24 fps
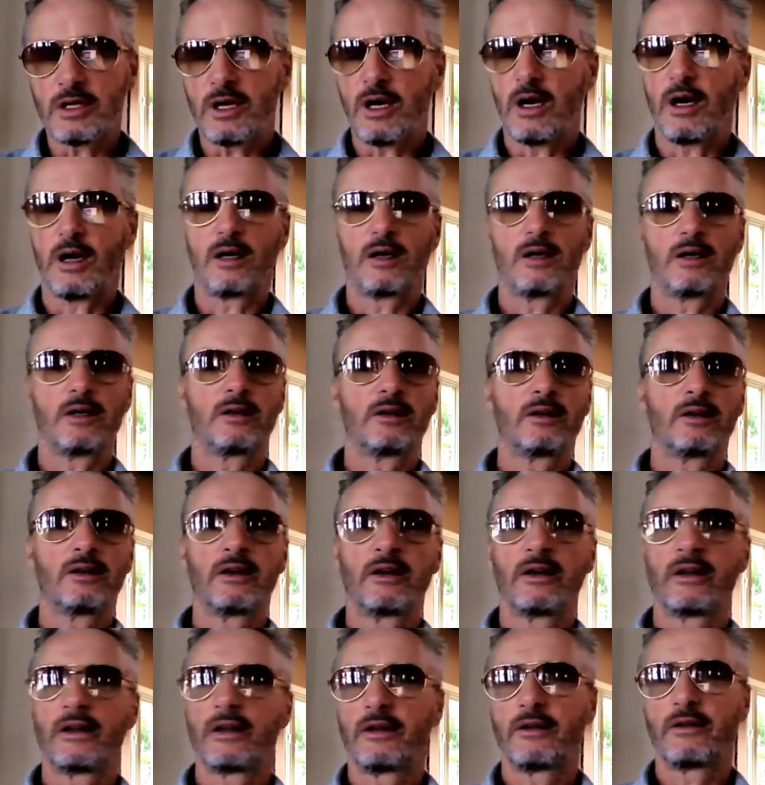Soccer,
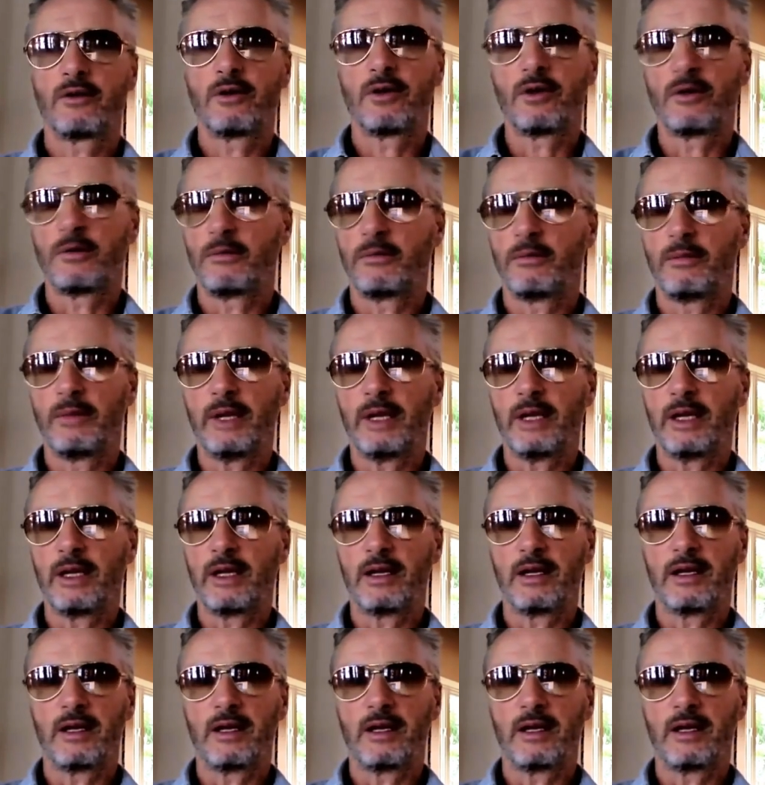they're all big,